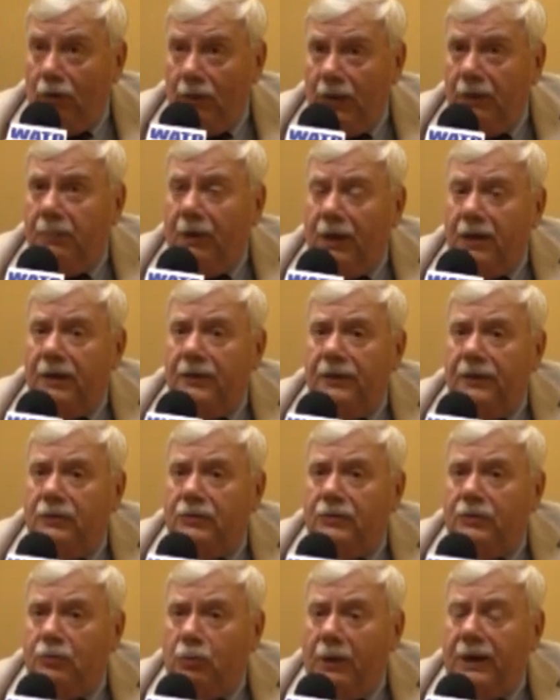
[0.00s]
part of the
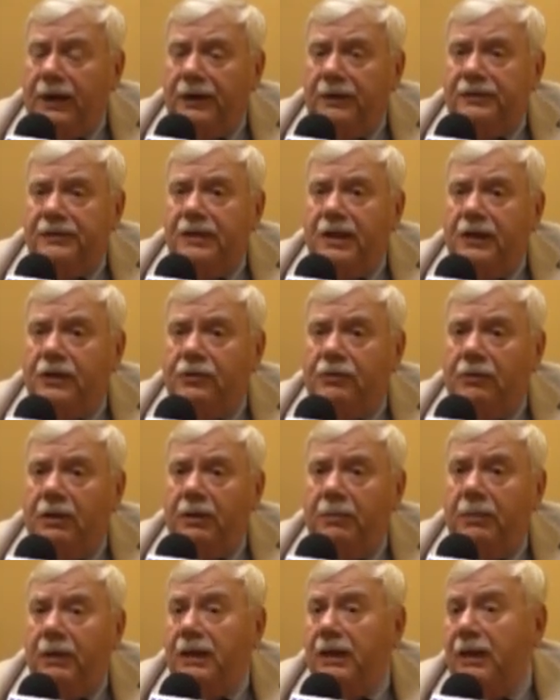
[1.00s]
20th century,
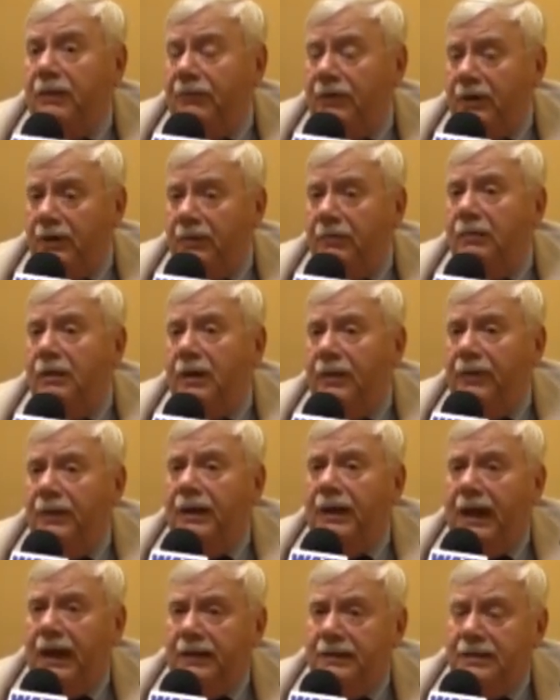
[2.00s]
but even in the
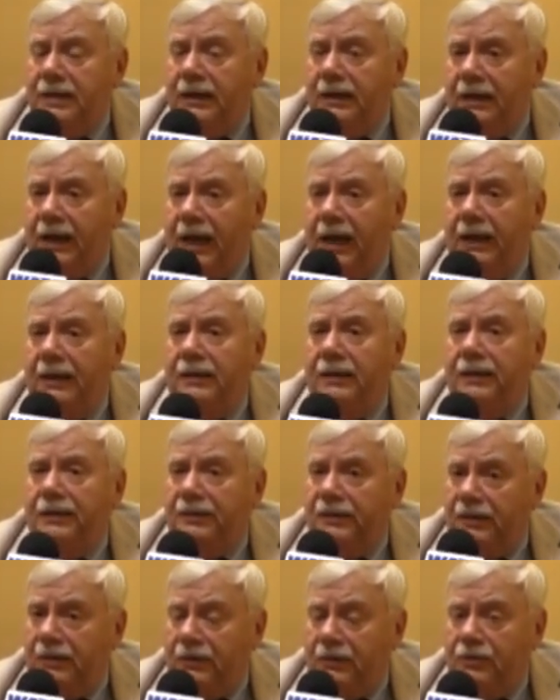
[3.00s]
1990s
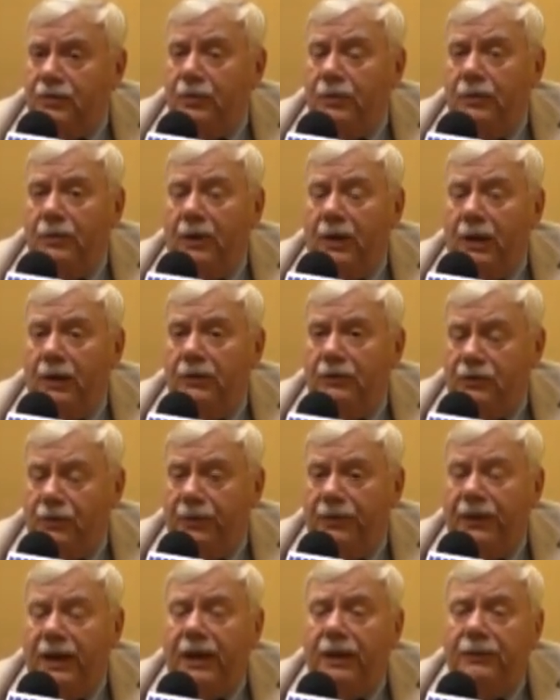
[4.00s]
and
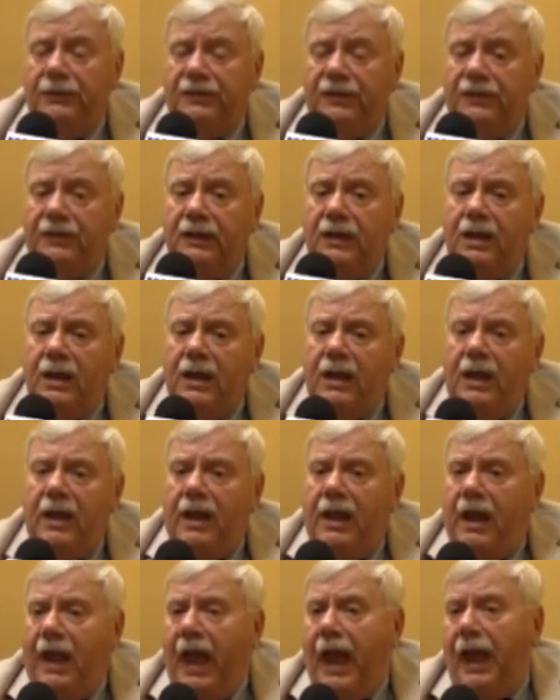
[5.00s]
2000,
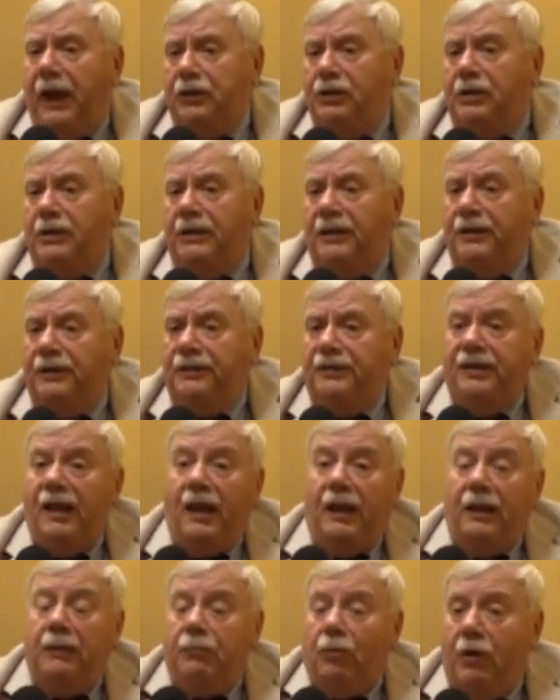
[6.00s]
actually
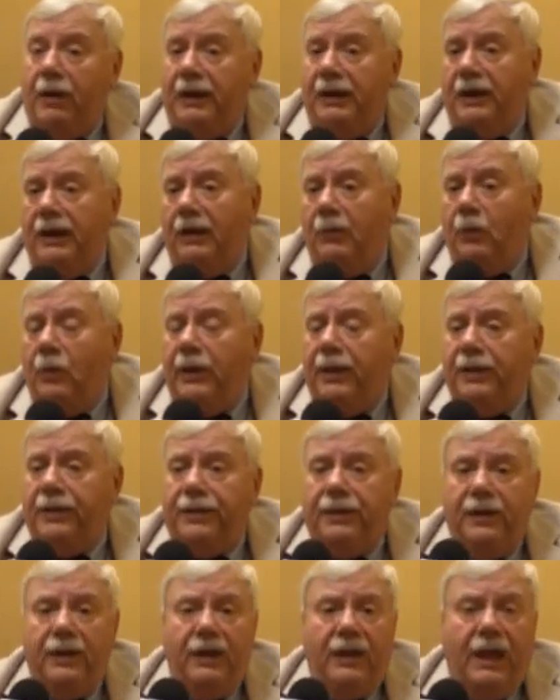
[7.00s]
celebrating with
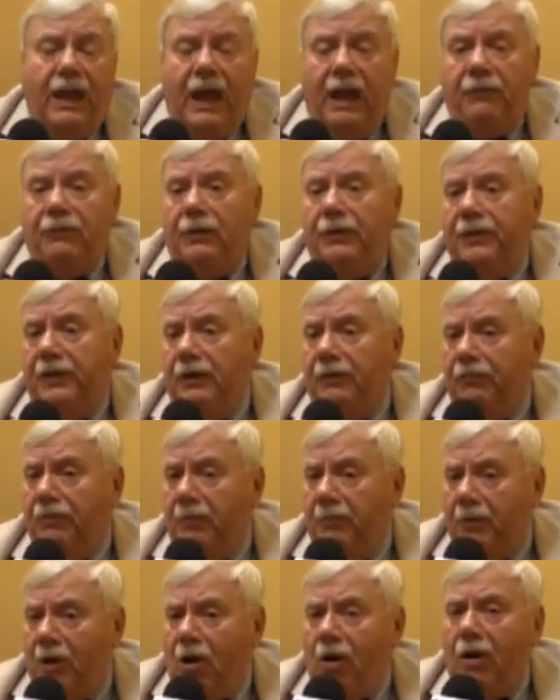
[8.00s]
everything
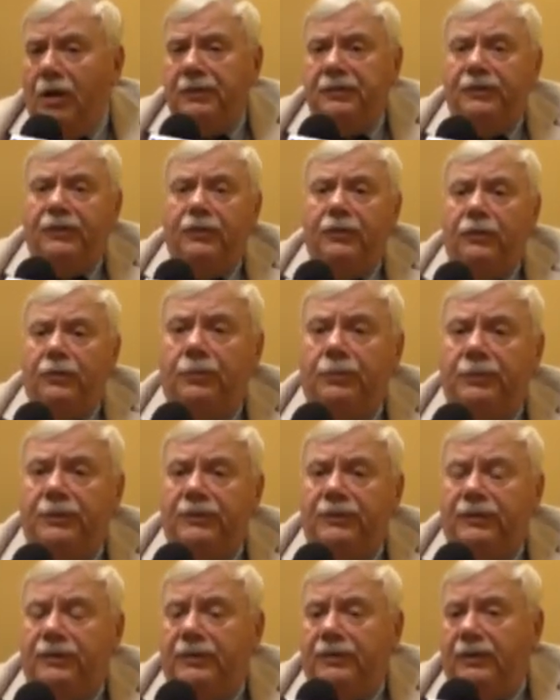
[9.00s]
from
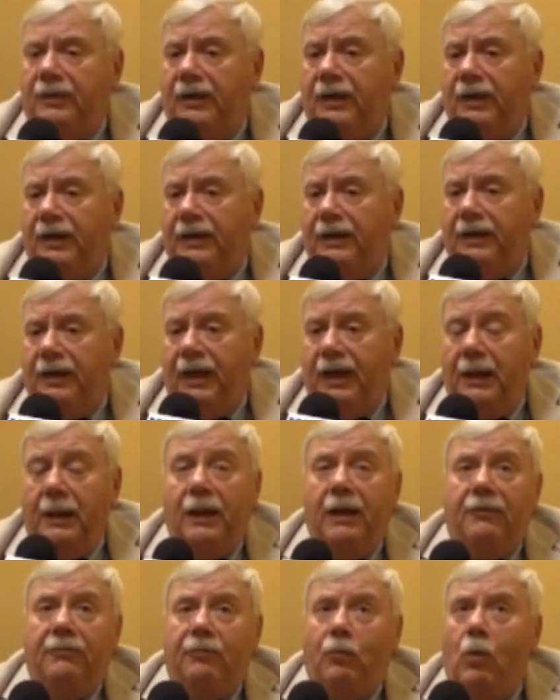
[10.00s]
costumes, and I
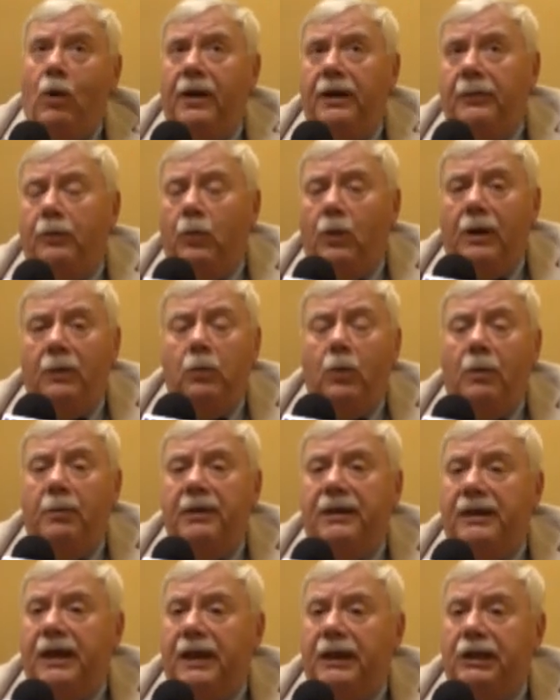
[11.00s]
love one woman
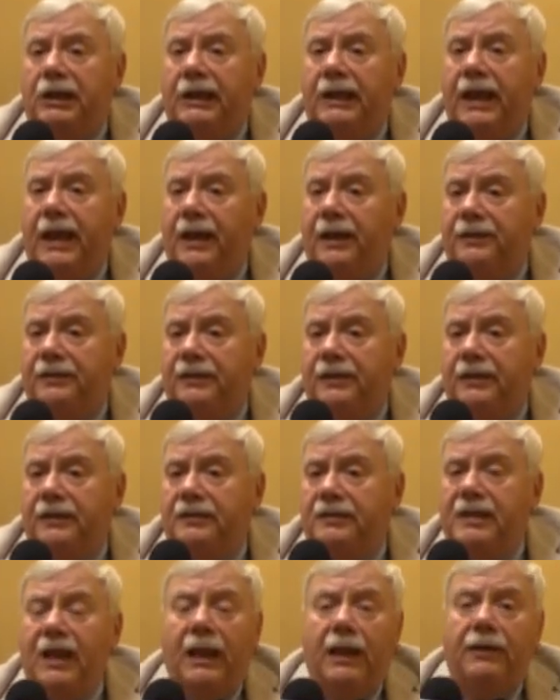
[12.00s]
actually has a
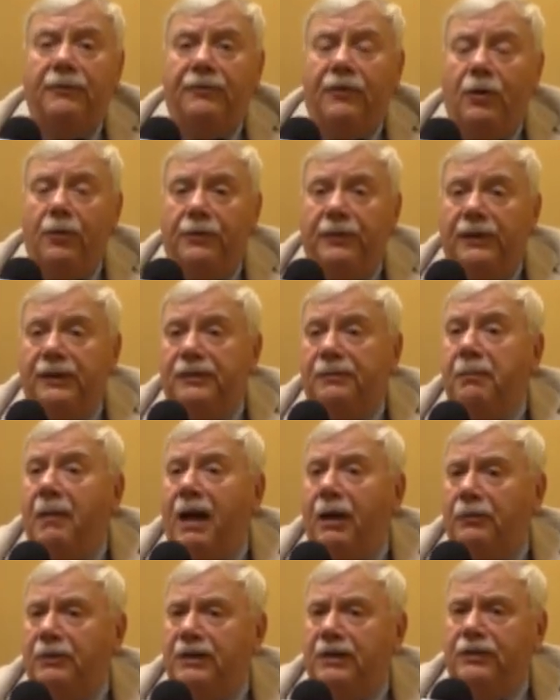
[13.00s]
telephone that's
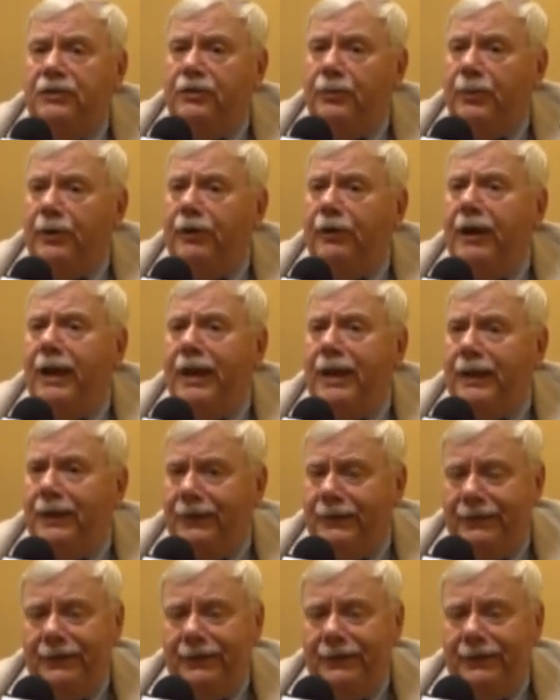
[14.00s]
mounted to her head.